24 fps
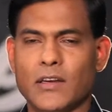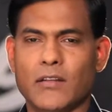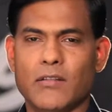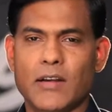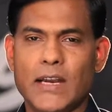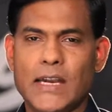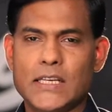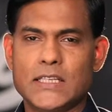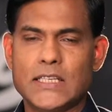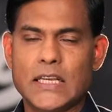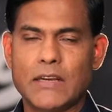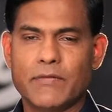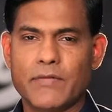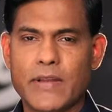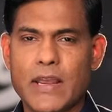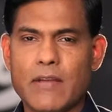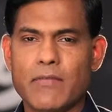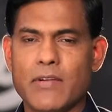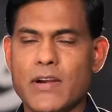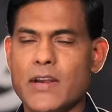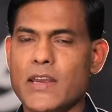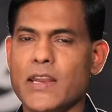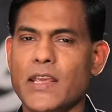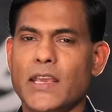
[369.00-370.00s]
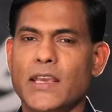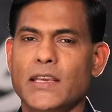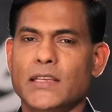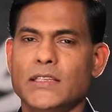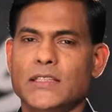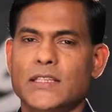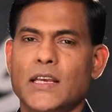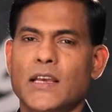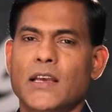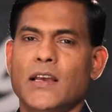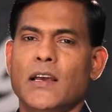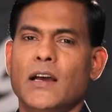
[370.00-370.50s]
the grace that we ever
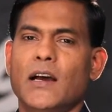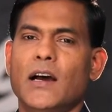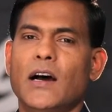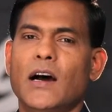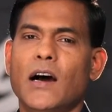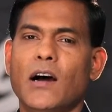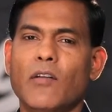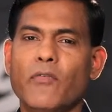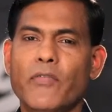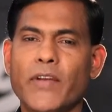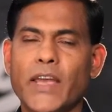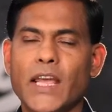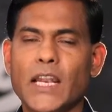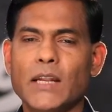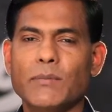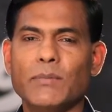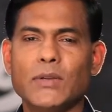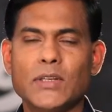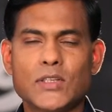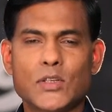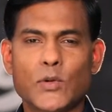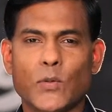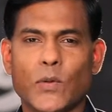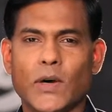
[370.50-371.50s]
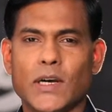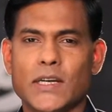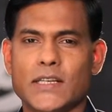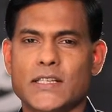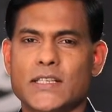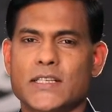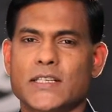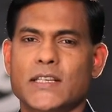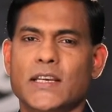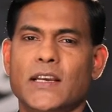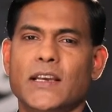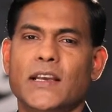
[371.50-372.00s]
need uh, available to
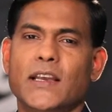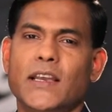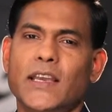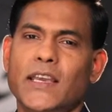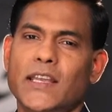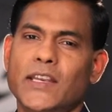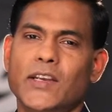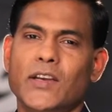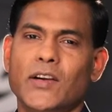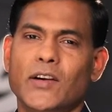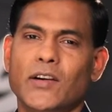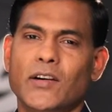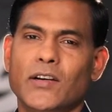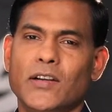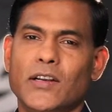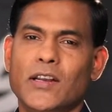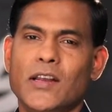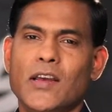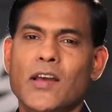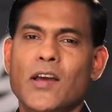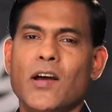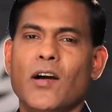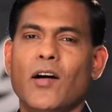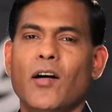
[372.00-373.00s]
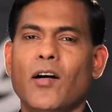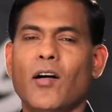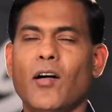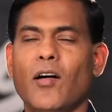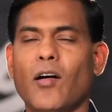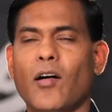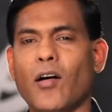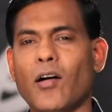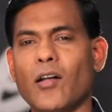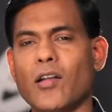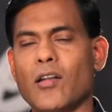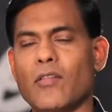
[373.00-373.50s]
us in God.
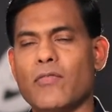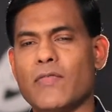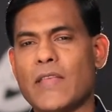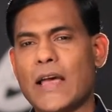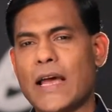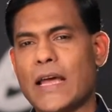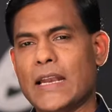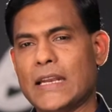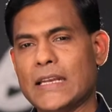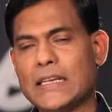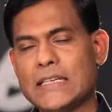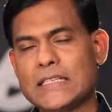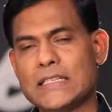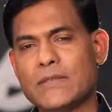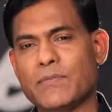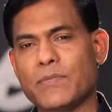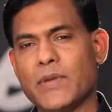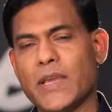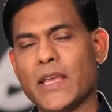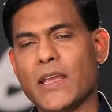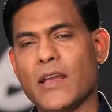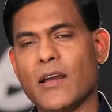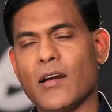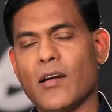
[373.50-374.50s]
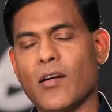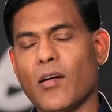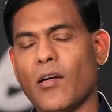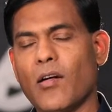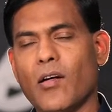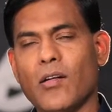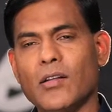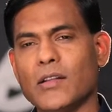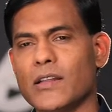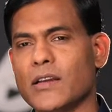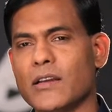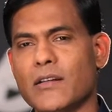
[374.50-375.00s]
All of that is being,
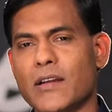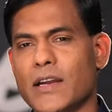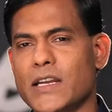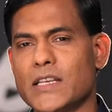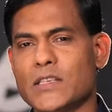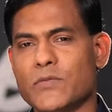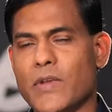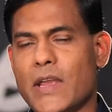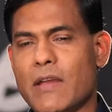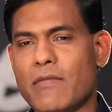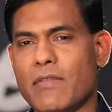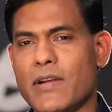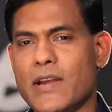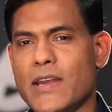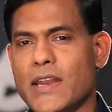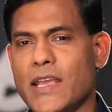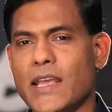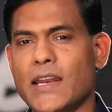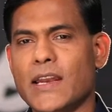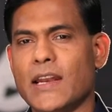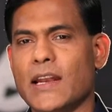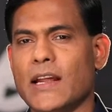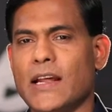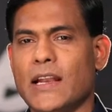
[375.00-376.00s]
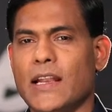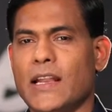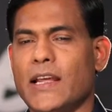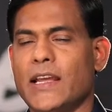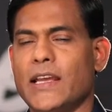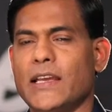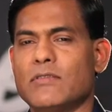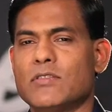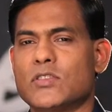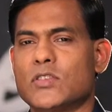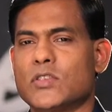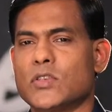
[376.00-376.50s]
all the grace we ever need in our
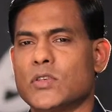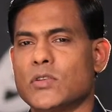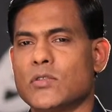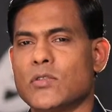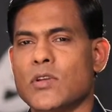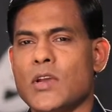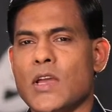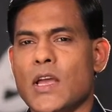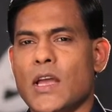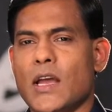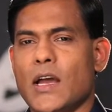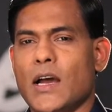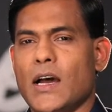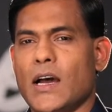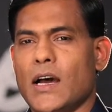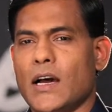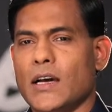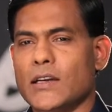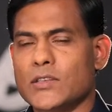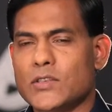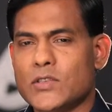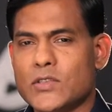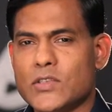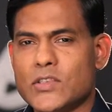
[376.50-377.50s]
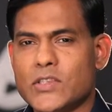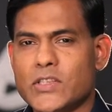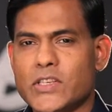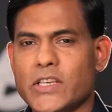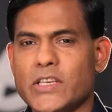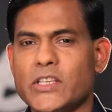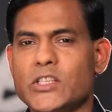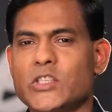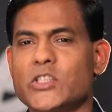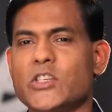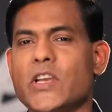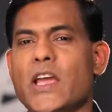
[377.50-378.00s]
lives to uh, to
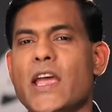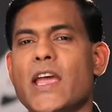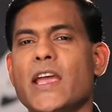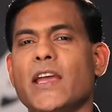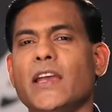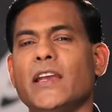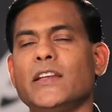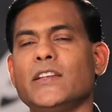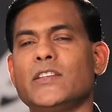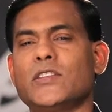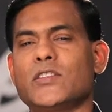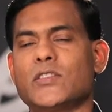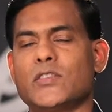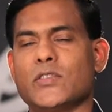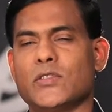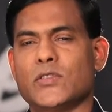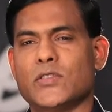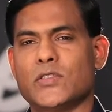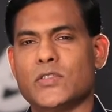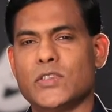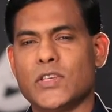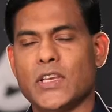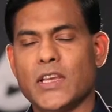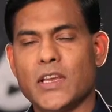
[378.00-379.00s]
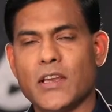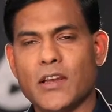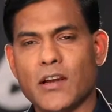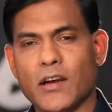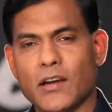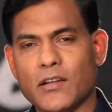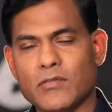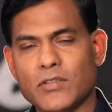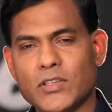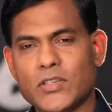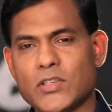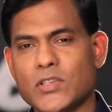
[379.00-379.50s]
see change, to see
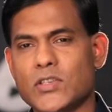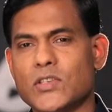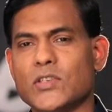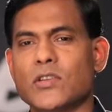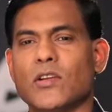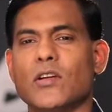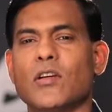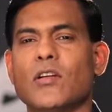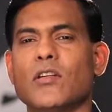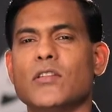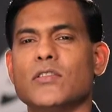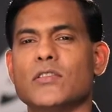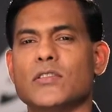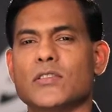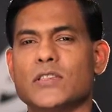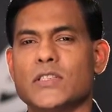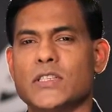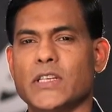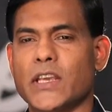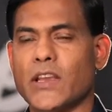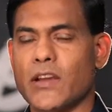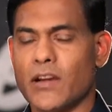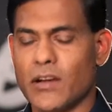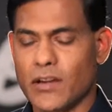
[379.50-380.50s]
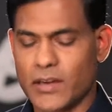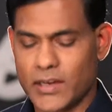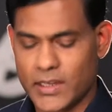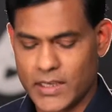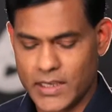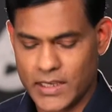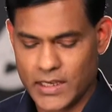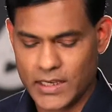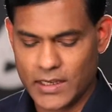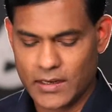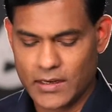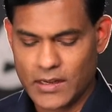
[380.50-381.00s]
God restore, to see God
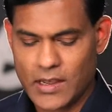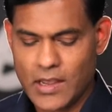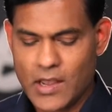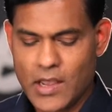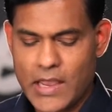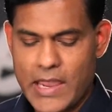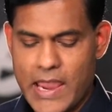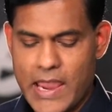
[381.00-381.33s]
heal.